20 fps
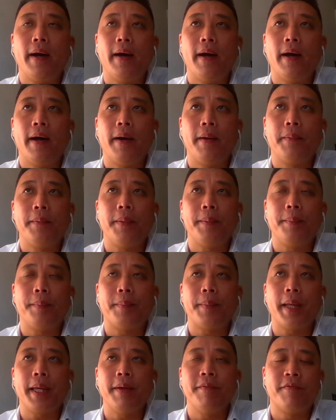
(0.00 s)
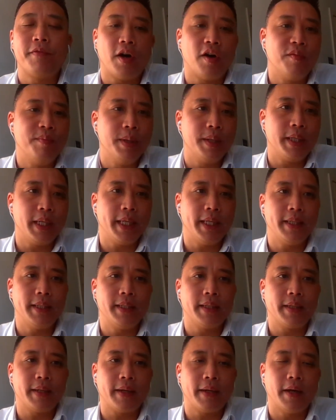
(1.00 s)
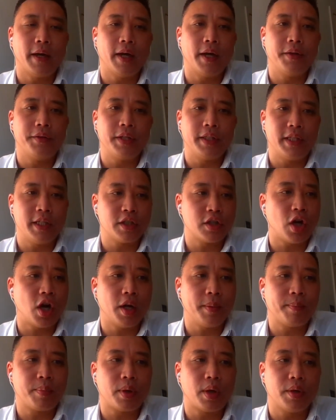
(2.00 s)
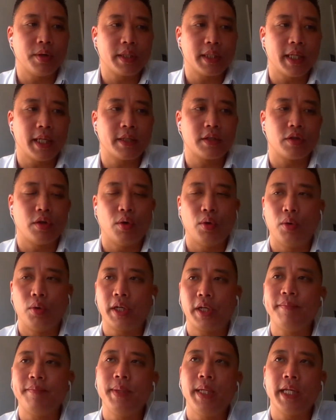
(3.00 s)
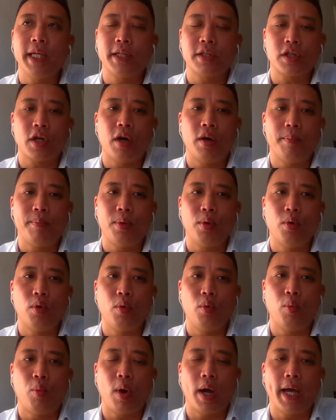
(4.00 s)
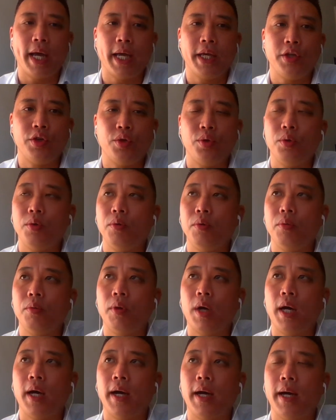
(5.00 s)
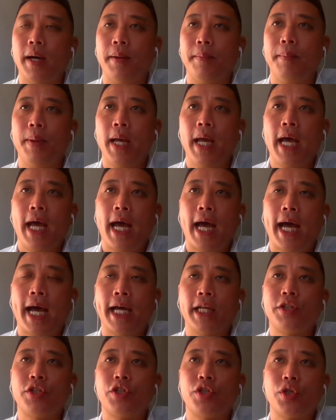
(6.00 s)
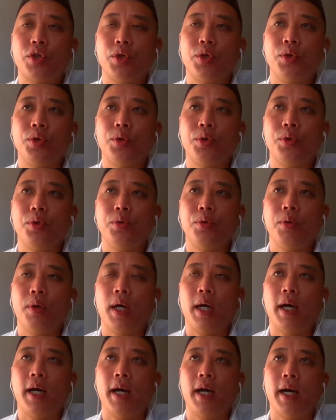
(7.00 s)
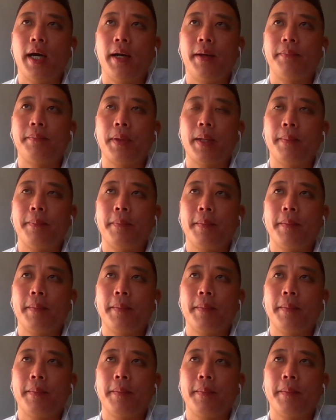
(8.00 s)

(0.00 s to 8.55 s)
uh, involvement in the, uh, the, design process, or give me an example where you um, had to uh,